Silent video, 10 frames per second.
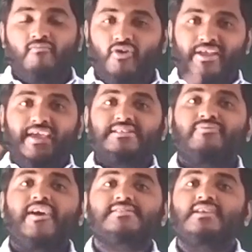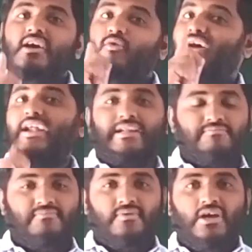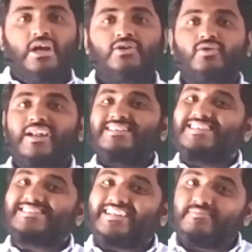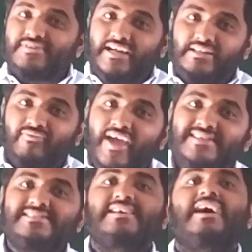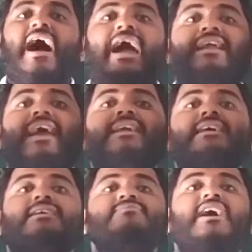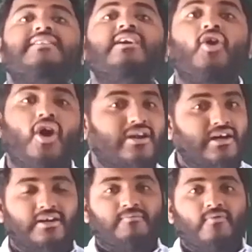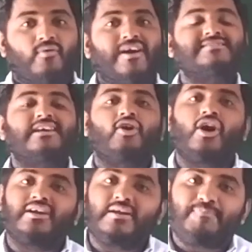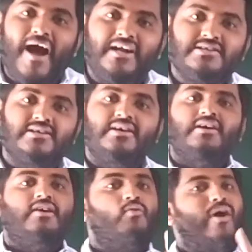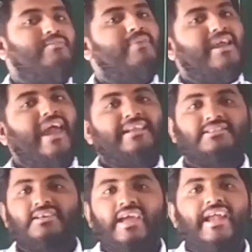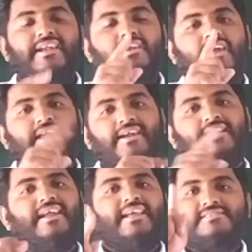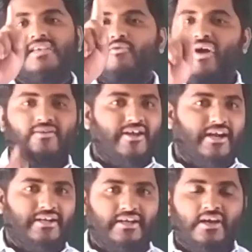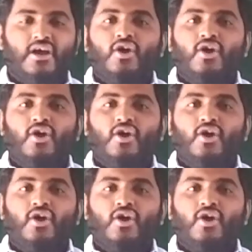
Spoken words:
For each face, 1 atom. Totally 6 atoms are the face and 8 atoms are the corner. What is the corner part? 1 by 8. 8 get cancelled, 1 we are getting.